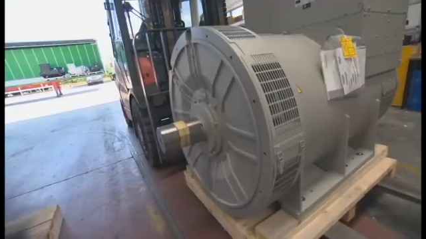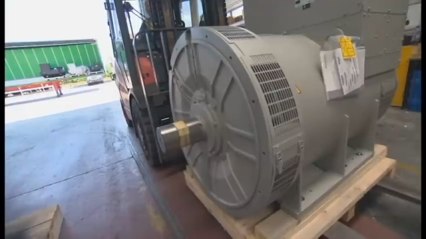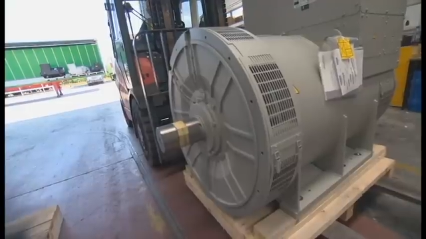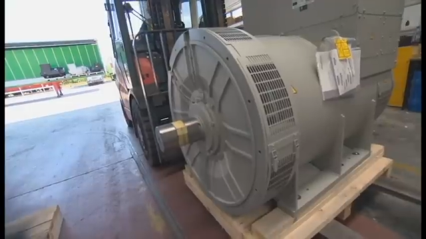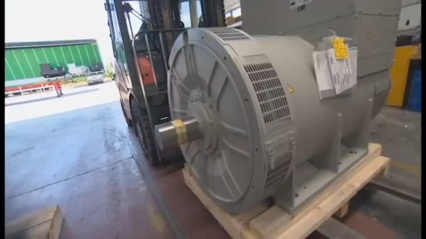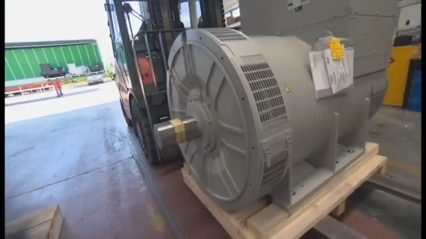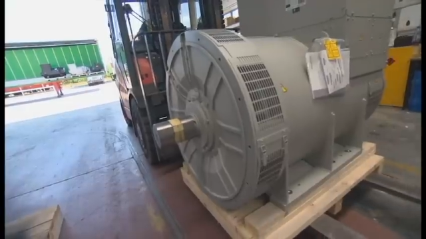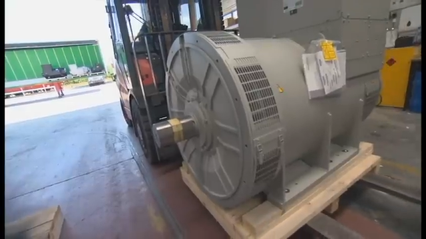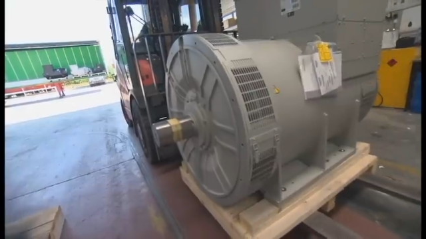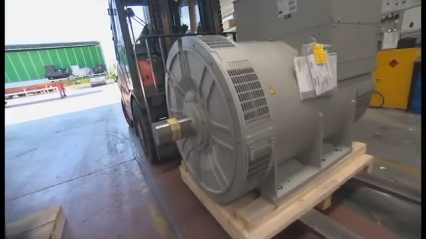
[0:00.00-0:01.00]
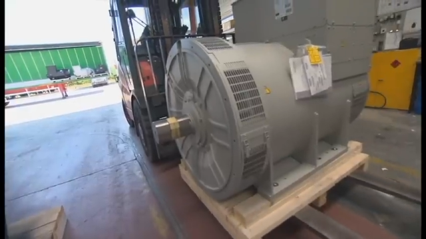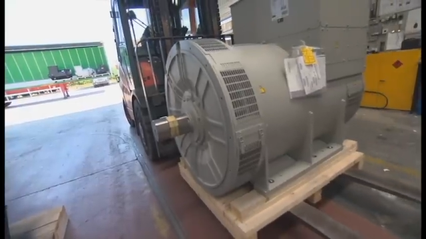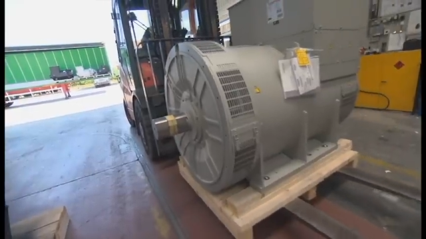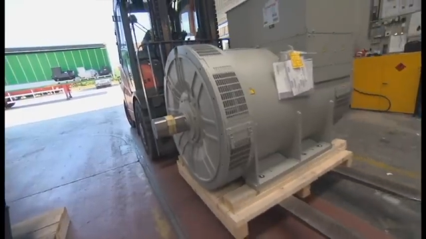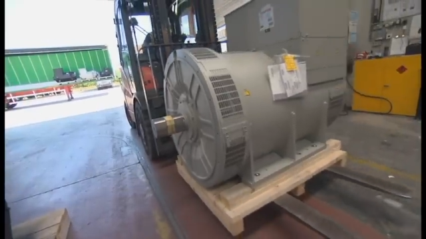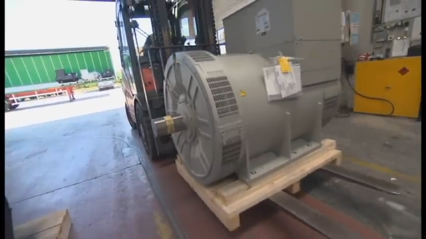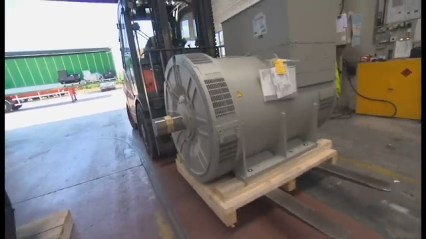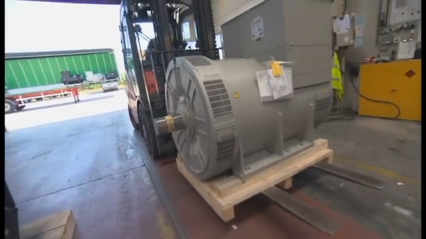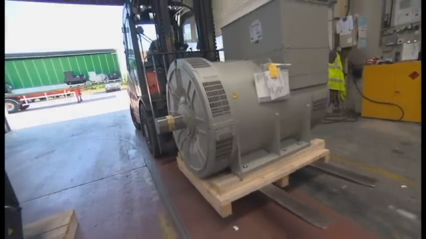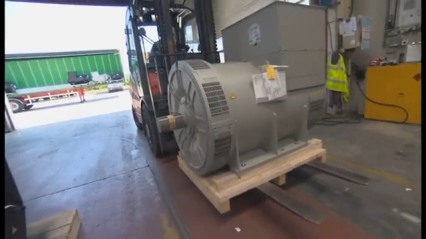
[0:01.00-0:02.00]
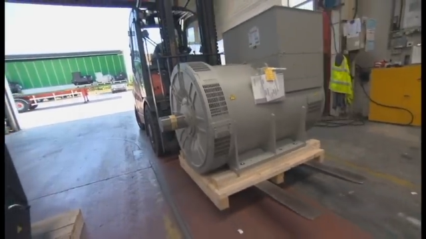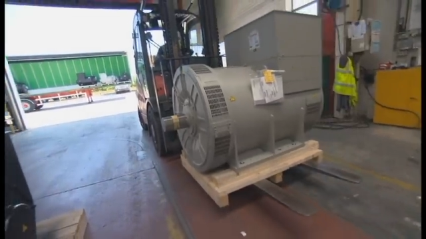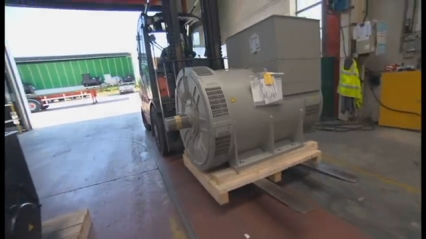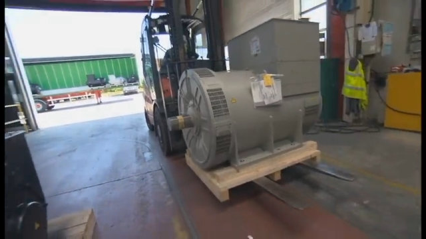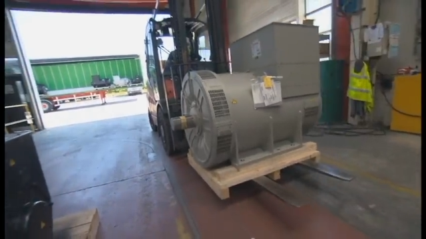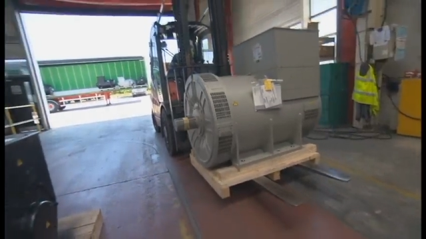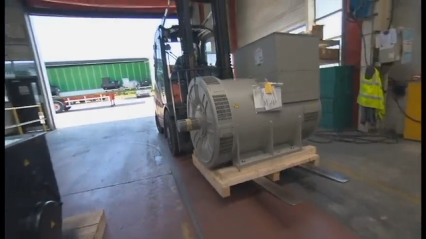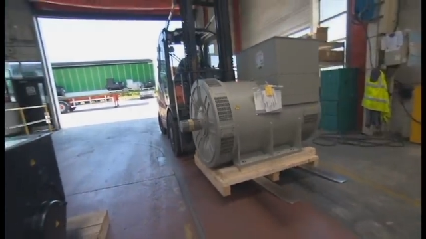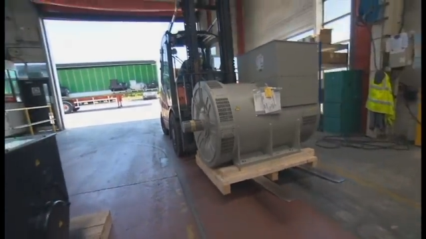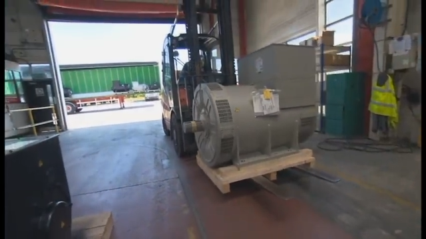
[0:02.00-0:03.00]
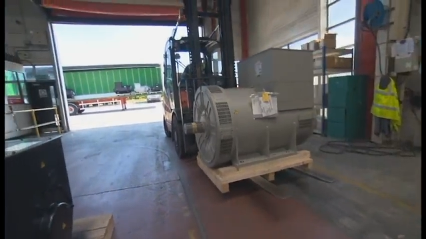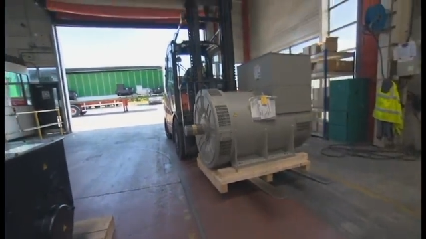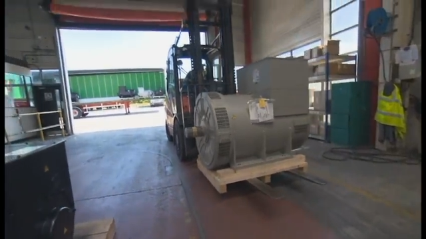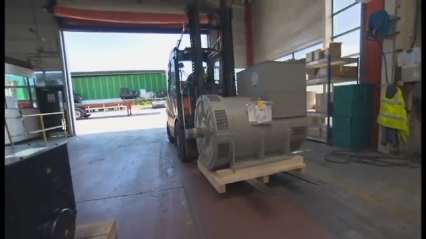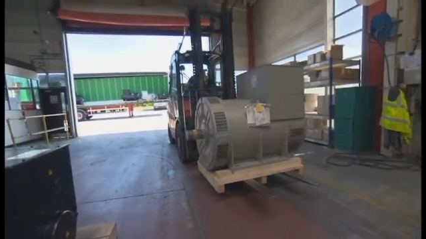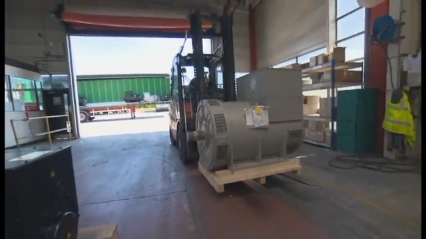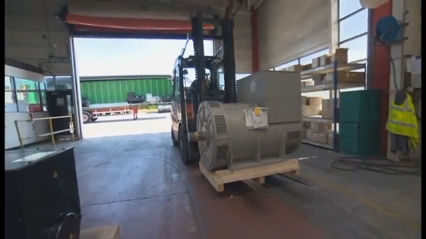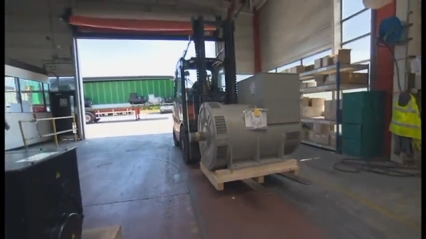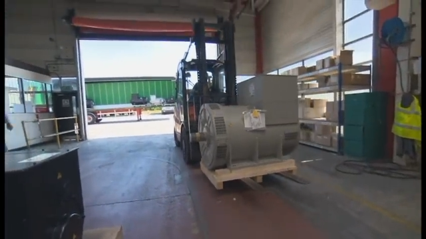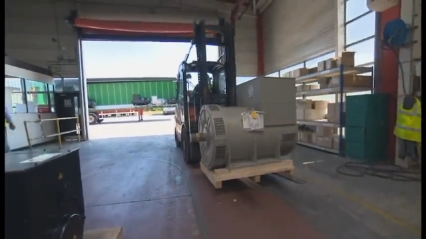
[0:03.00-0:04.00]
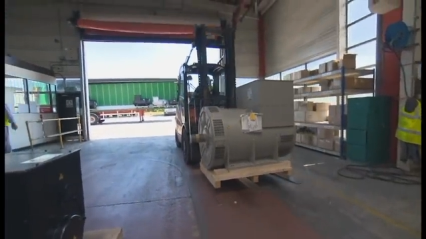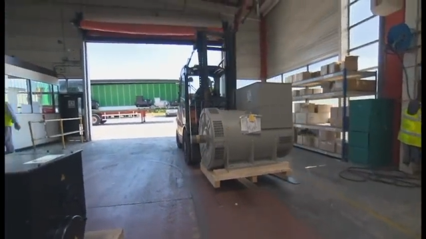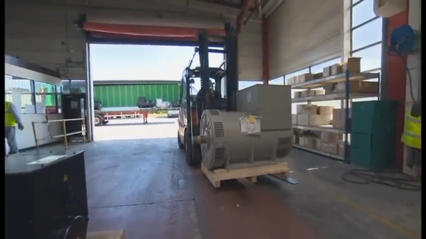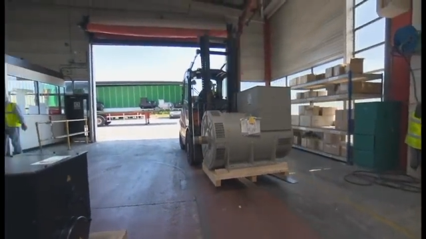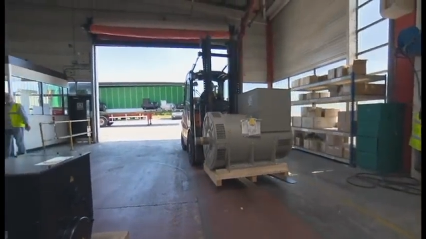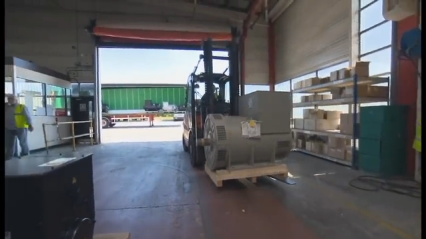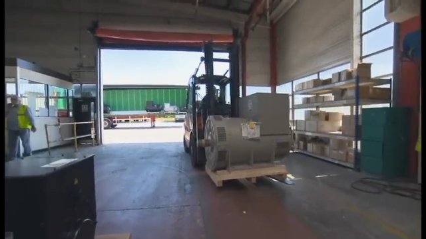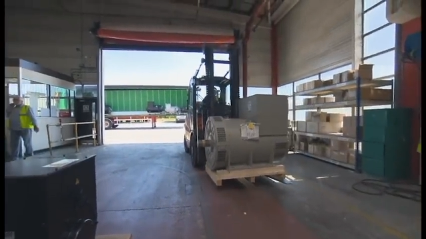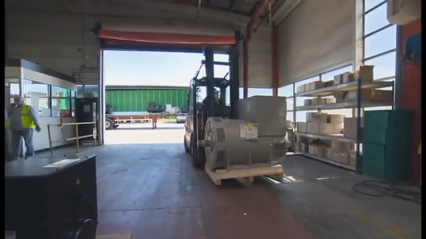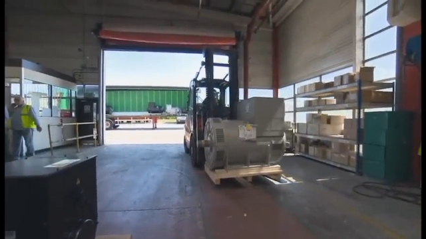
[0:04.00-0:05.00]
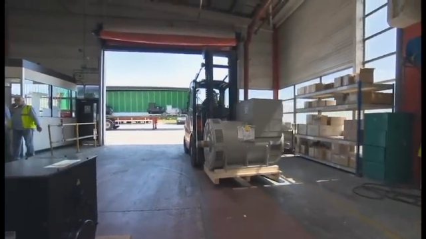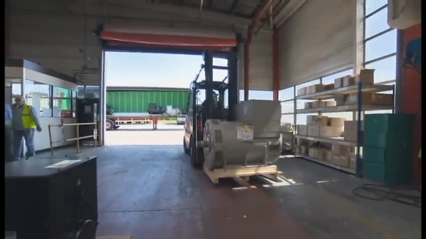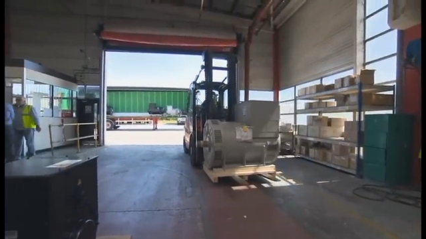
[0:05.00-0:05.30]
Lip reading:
[unreadable: no face in view]